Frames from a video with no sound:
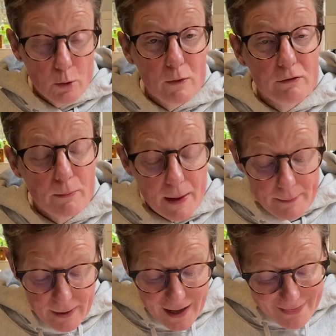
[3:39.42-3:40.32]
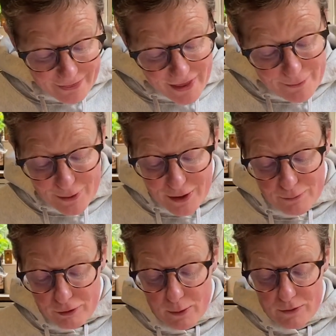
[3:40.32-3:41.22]
We remember and then we can
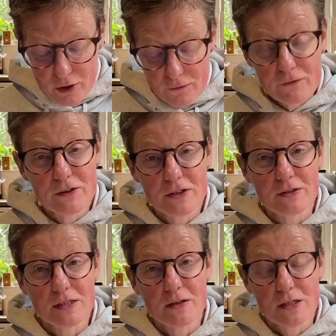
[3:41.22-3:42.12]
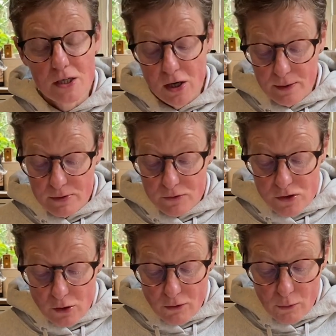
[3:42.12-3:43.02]
pray with confidence in the times of
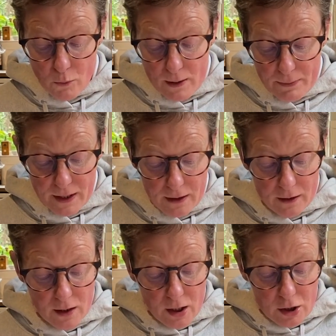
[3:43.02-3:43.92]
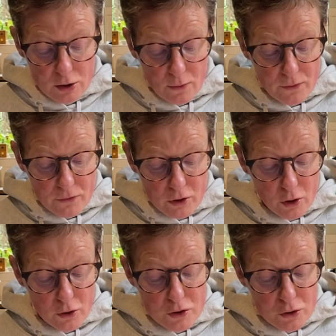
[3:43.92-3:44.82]
sorrow and weeping, knowing that the
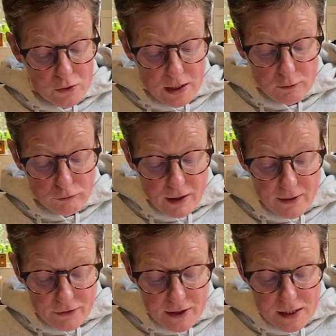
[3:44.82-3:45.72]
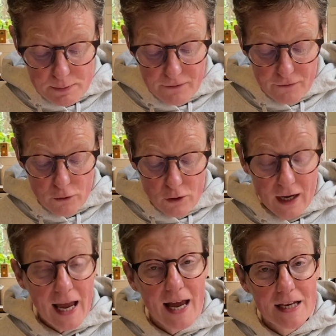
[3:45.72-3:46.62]
God who did great things before
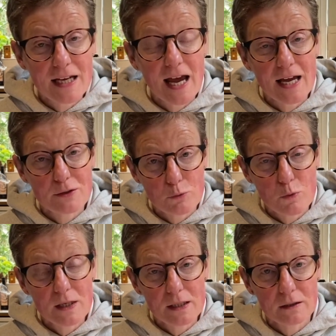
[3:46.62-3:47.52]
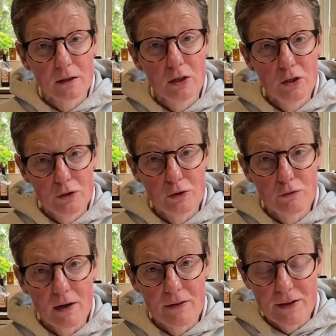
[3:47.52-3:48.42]
can and will do
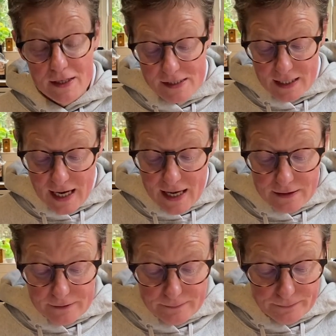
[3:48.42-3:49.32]
great things again.